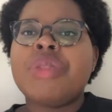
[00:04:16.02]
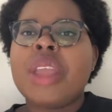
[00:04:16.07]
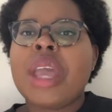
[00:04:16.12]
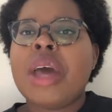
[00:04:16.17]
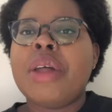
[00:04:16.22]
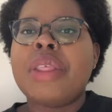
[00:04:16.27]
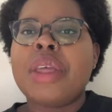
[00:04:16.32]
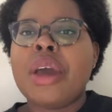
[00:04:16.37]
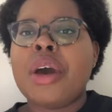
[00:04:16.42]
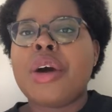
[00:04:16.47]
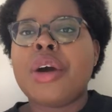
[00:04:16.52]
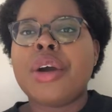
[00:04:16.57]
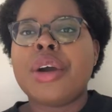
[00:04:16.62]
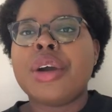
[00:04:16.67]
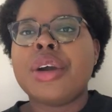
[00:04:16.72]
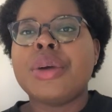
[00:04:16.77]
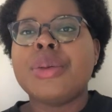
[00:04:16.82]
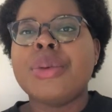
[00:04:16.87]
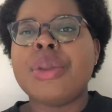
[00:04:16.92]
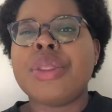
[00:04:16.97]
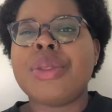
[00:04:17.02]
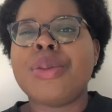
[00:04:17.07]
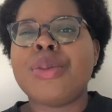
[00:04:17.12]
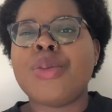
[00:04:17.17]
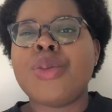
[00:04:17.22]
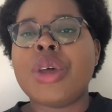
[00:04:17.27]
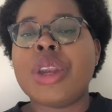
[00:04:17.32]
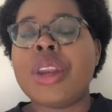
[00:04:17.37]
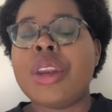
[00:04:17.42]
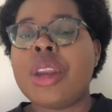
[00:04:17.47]
how they are with
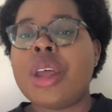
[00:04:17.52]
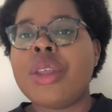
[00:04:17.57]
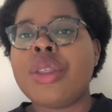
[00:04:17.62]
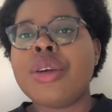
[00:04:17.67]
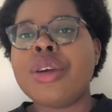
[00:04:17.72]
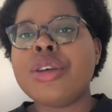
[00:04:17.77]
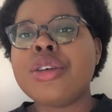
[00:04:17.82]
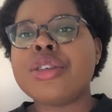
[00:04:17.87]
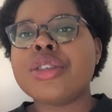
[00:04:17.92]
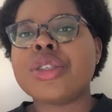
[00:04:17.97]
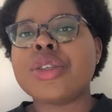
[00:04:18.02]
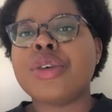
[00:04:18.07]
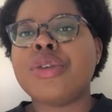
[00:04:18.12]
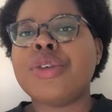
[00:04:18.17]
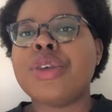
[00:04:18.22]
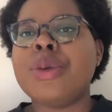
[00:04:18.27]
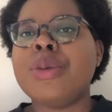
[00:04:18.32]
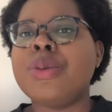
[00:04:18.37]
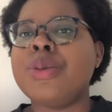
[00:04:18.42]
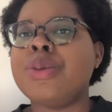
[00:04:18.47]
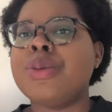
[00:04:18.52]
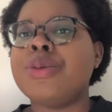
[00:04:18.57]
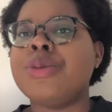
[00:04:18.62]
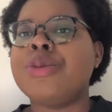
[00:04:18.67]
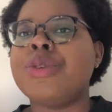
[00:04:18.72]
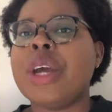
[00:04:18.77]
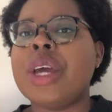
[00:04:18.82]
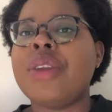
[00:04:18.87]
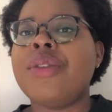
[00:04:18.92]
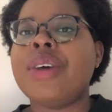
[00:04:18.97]
one another. So if you
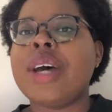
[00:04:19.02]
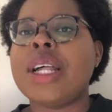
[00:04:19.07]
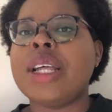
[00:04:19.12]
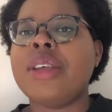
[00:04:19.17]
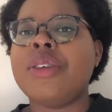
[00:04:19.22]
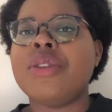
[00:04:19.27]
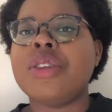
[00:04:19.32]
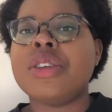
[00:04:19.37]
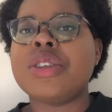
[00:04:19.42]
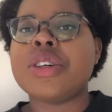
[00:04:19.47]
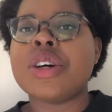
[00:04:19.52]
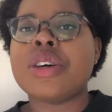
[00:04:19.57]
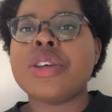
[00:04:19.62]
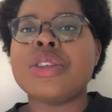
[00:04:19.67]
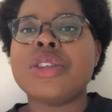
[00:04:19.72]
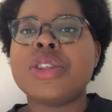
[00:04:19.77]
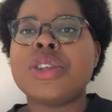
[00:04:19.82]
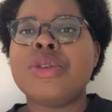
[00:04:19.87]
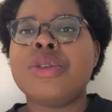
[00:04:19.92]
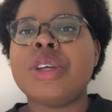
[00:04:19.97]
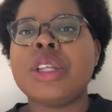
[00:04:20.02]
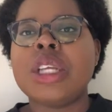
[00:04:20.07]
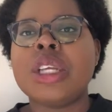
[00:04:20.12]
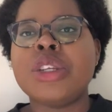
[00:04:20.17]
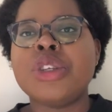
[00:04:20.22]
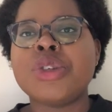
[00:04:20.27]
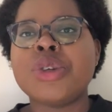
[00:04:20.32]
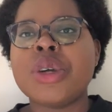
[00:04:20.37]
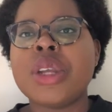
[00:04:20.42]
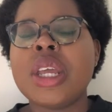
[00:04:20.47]
read Valley of the Dolls and you really
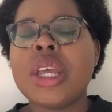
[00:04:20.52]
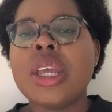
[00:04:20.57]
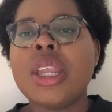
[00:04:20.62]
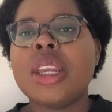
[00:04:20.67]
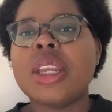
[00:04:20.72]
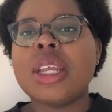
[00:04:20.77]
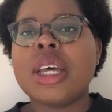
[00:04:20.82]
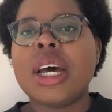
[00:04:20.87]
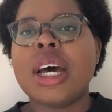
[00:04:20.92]
enjoyed it,